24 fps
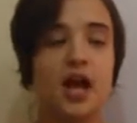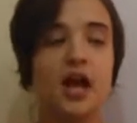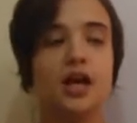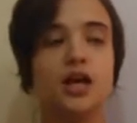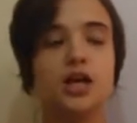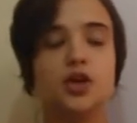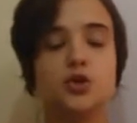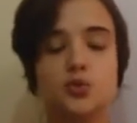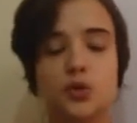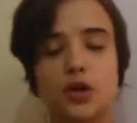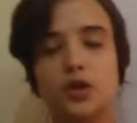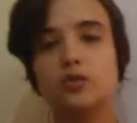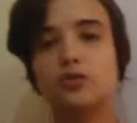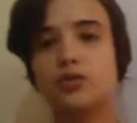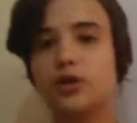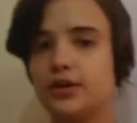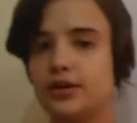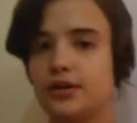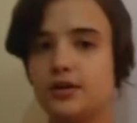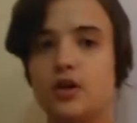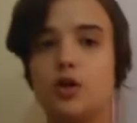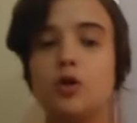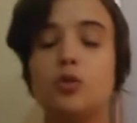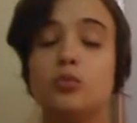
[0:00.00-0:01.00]
As we already
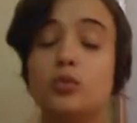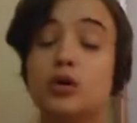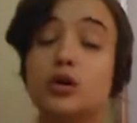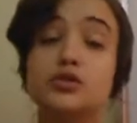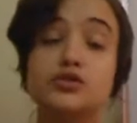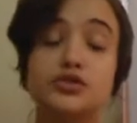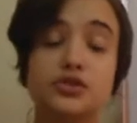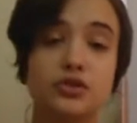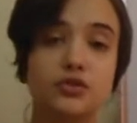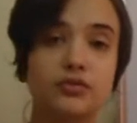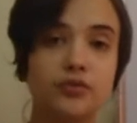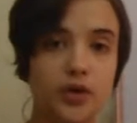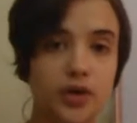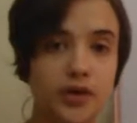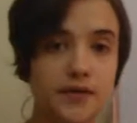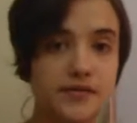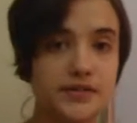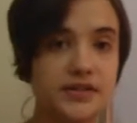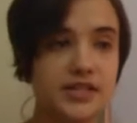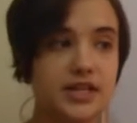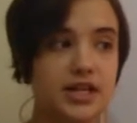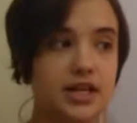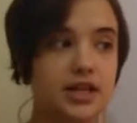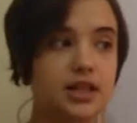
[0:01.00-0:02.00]
know, most of verbs
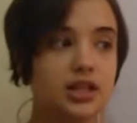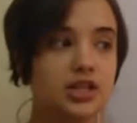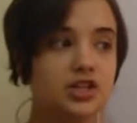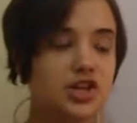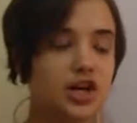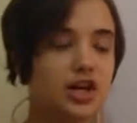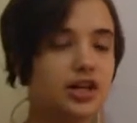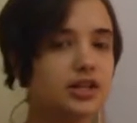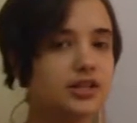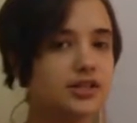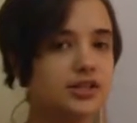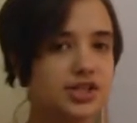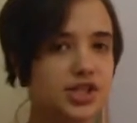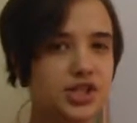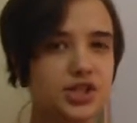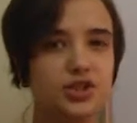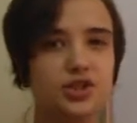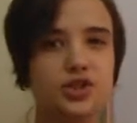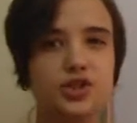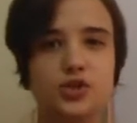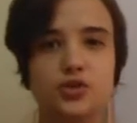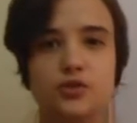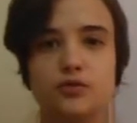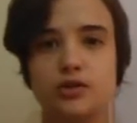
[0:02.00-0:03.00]
in English are
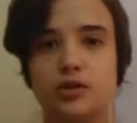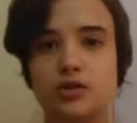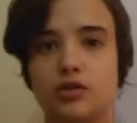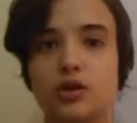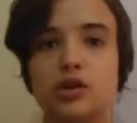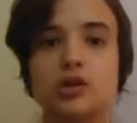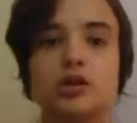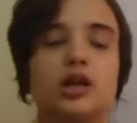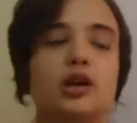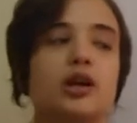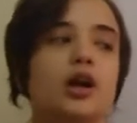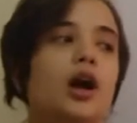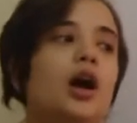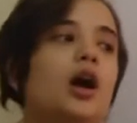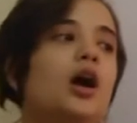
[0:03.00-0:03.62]
considered to be regular.